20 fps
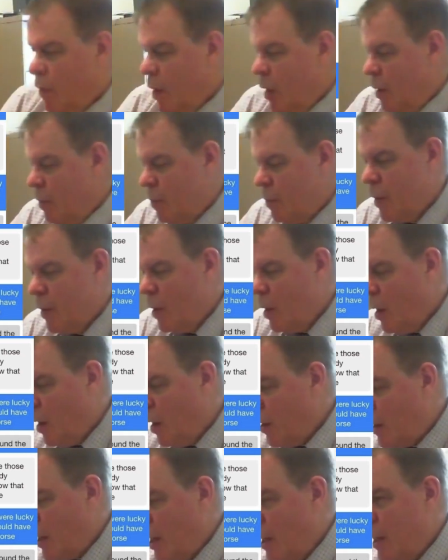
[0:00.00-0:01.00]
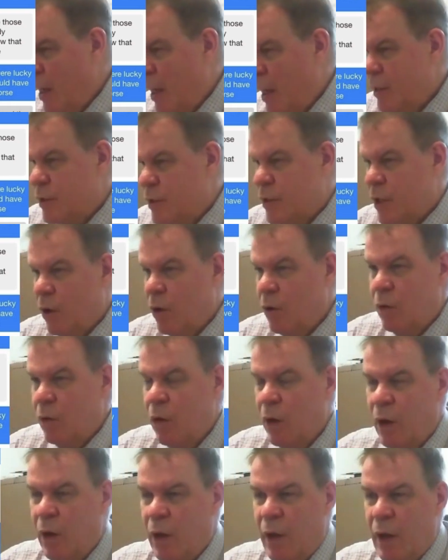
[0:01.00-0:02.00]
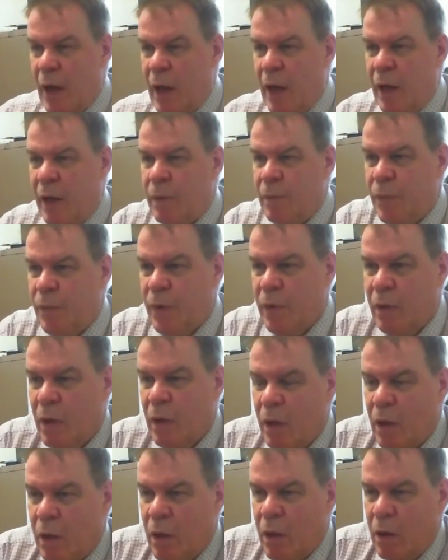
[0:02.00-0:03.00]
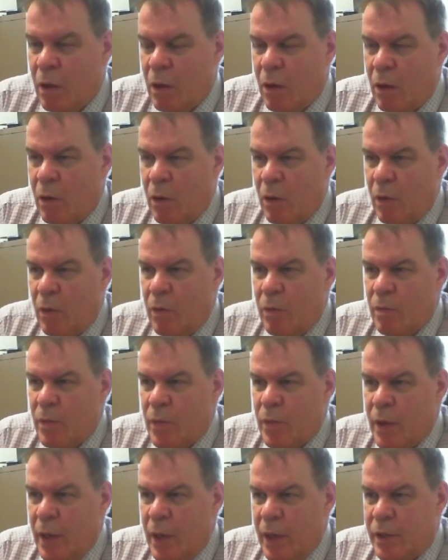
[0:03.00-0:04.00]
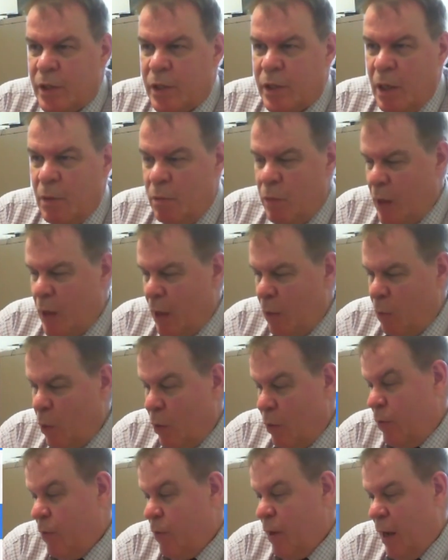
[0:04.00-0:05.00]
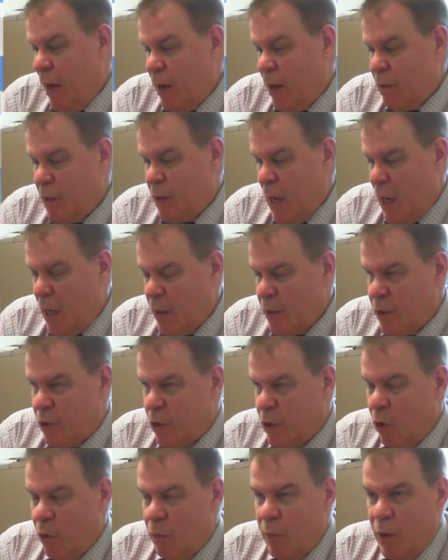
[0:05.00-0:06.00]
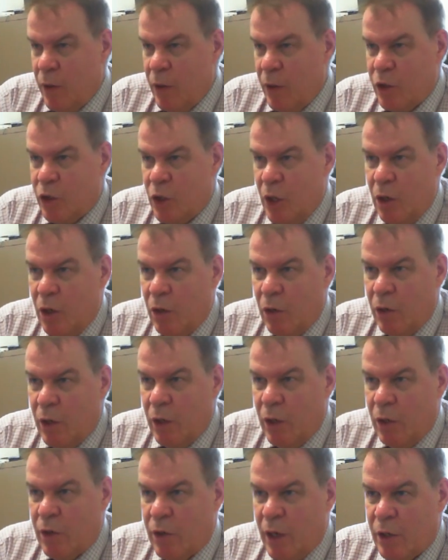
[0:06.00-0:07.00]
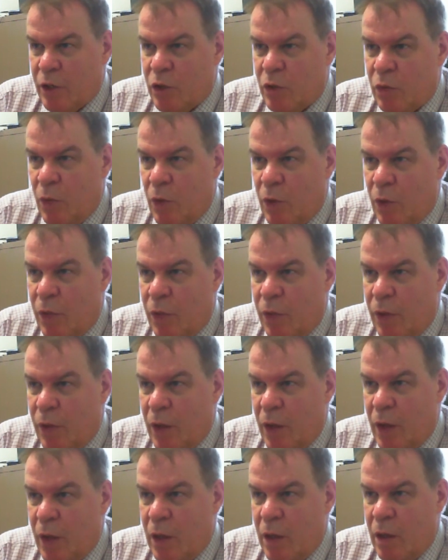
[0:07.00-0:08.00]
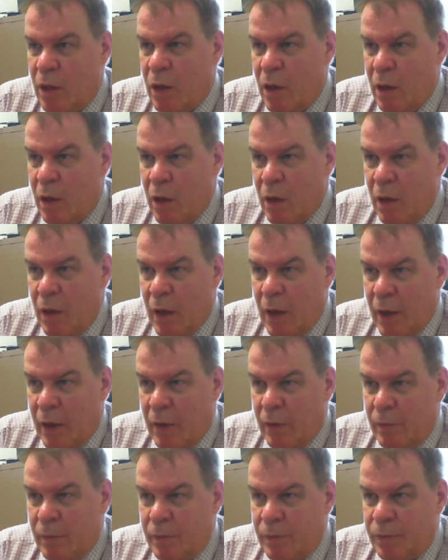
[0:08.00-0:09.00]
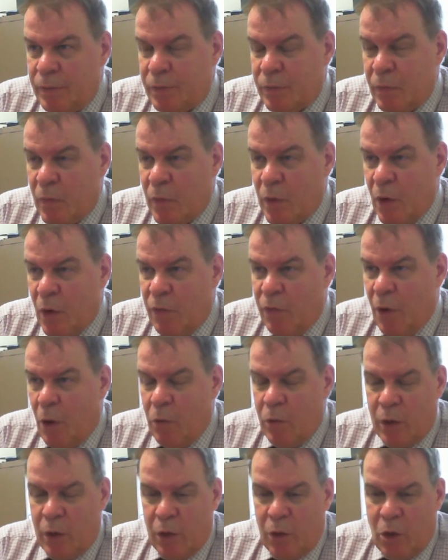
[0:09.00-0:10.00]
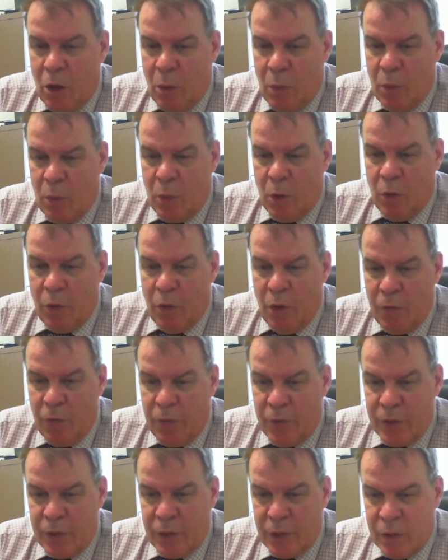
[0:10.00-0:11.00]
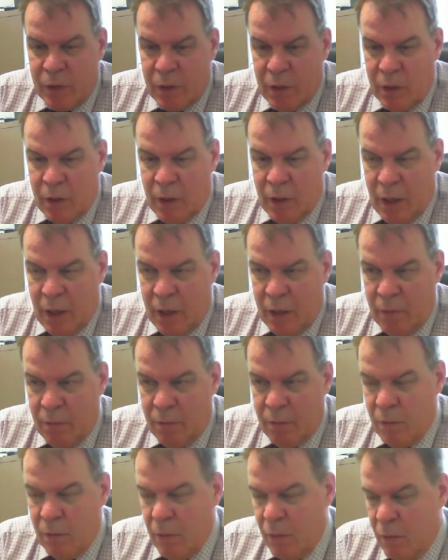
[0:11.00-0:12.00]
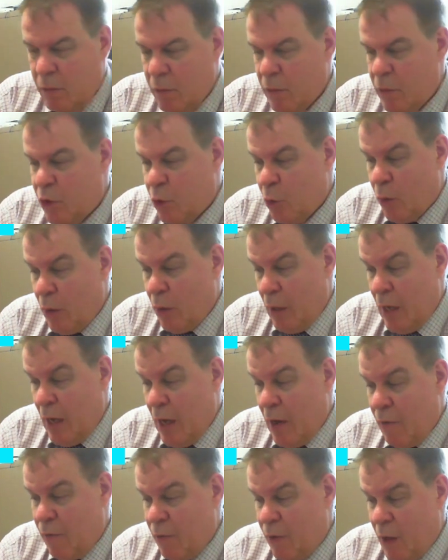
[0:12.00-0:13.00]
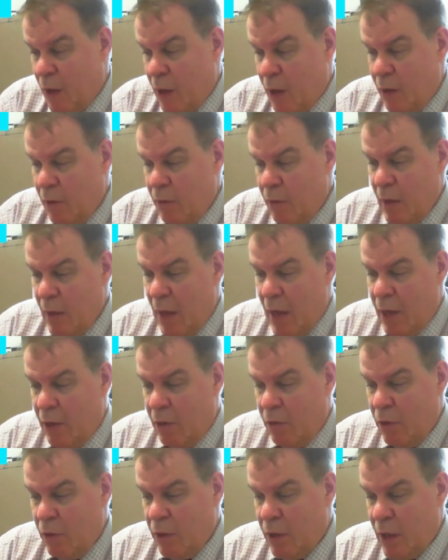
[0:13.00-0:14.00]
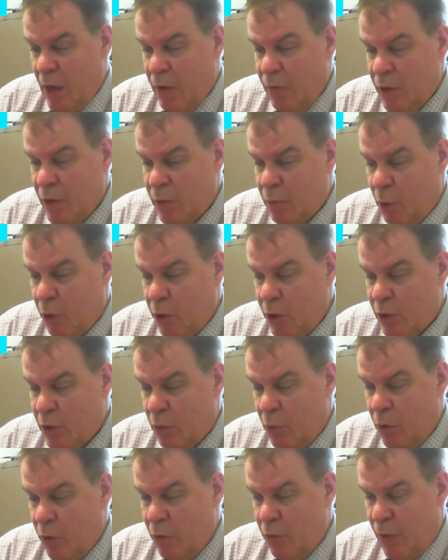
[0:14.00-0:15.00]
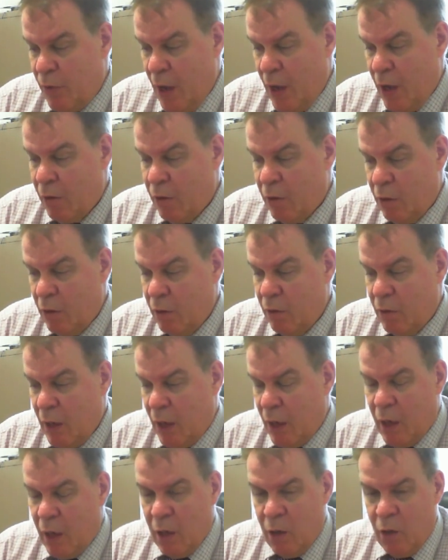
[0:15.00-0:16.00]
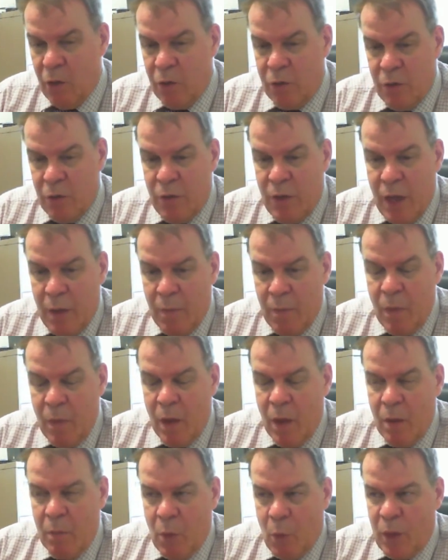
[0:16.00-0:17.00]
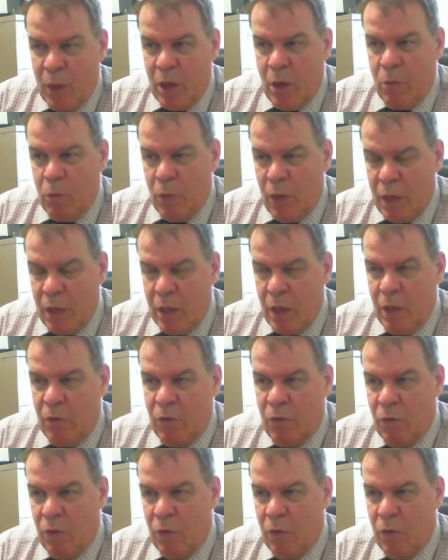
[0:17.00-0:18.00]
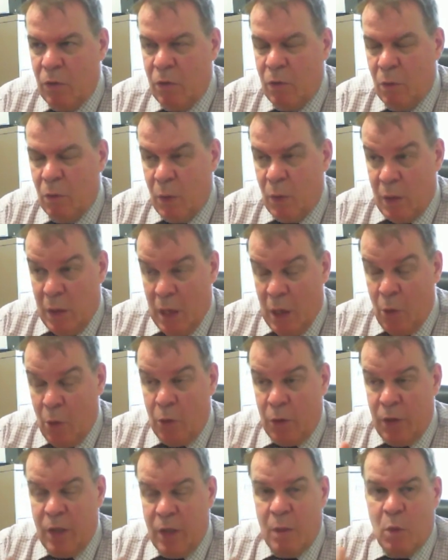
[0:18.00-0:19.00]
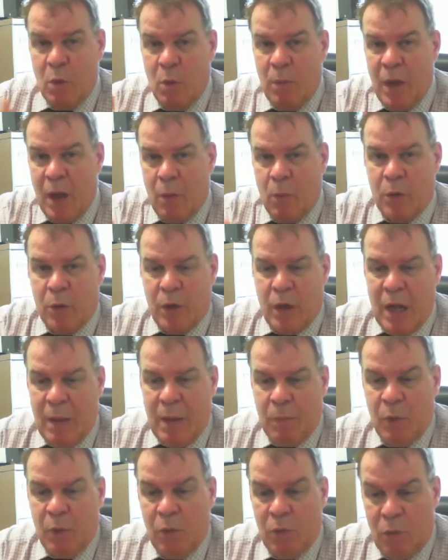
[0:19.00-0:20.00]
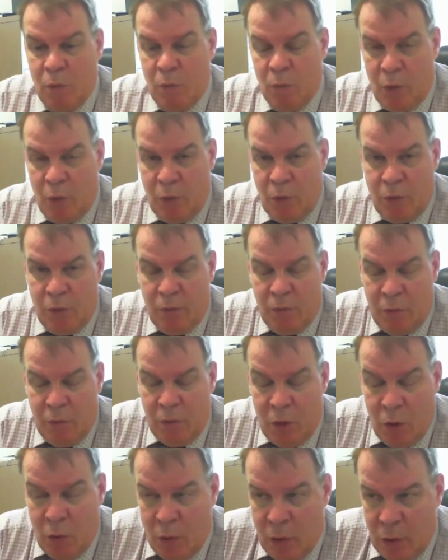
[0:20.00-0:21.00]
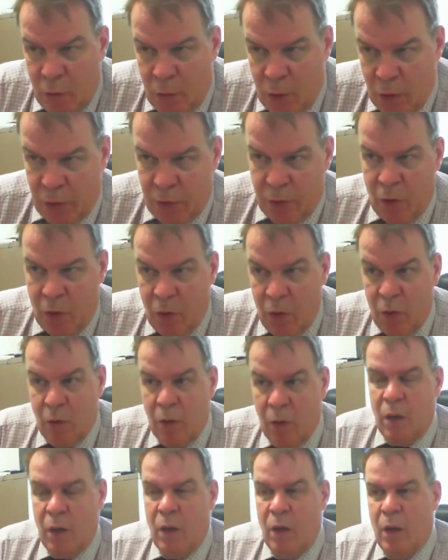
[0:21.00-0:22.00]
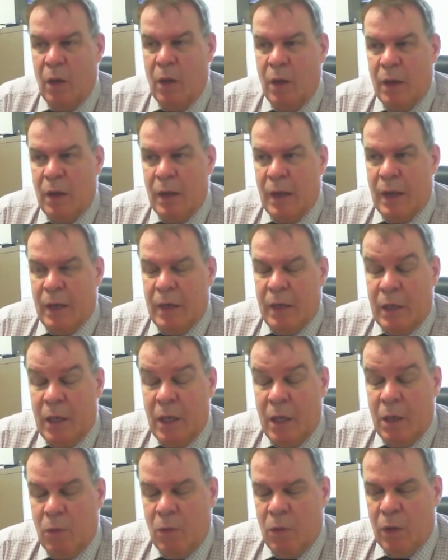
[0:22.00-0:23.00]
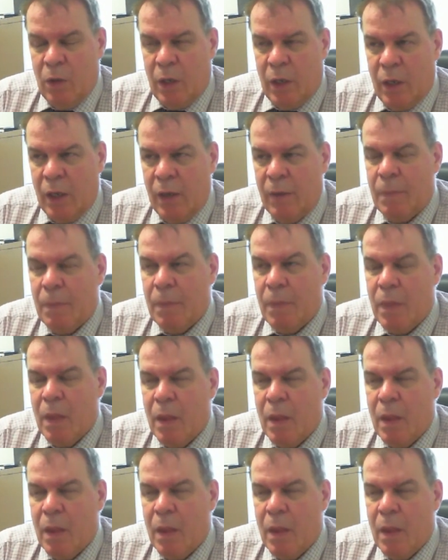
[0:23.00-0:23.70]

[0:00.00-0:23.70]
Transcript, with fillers: Yeah. Okay. And so um, it seemed uh, well. Uh, Carla's told me that she got in touch with the um, Foreign and Commonwealth Office um, mm-hmm. shortly after Hannah and David's bodies were found and uh, alerted them. But we don't really need to, we alerted them about what had happened with you and with her uh, a year earlier.